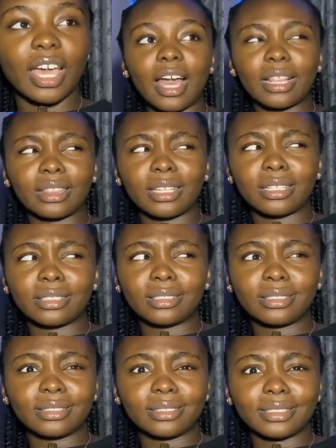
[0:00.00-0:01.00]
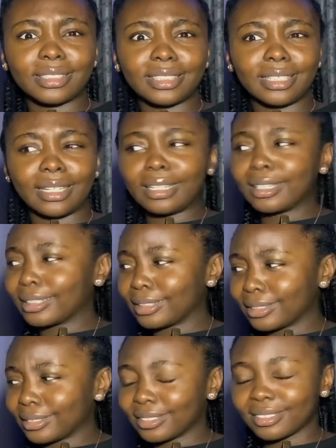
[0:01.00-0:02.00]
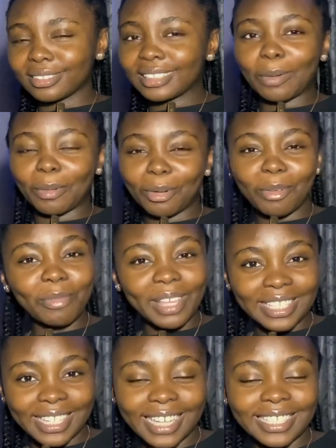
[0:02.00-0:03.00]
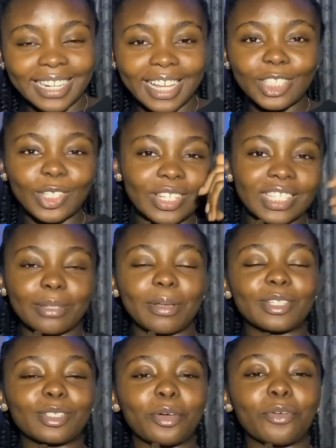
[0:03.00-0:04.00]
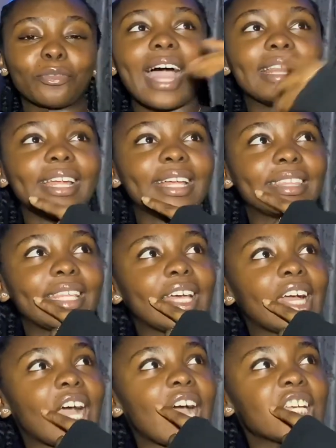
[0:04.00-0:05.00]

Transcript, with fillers: And then she like like when on mates like she like shuns him and stuff and then i think